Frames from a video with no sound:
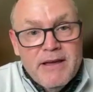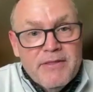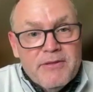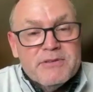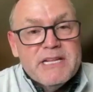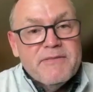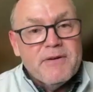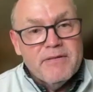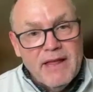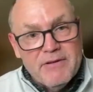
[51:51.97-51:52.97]
There's
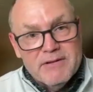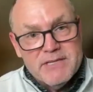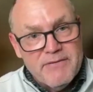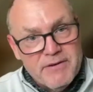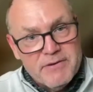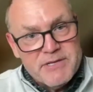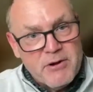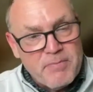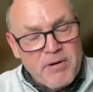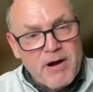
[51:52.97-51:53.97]
different levels of it. There's
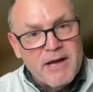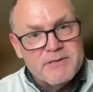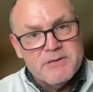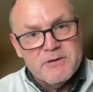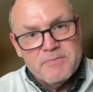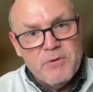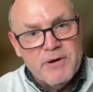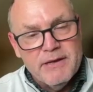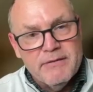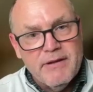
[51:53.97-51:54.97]
enterprise, there's
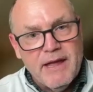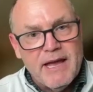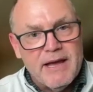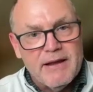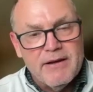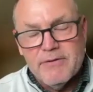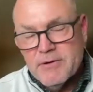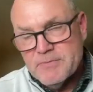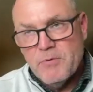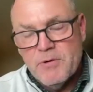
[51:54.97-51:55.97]
point AI, or
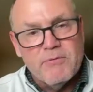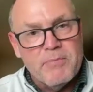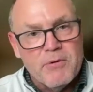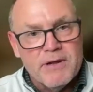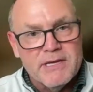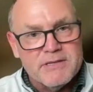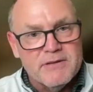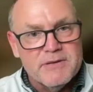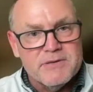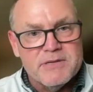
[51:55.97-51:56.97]
there's point reporting
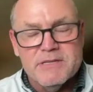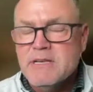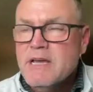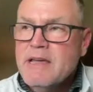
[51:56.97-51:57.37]
solutions.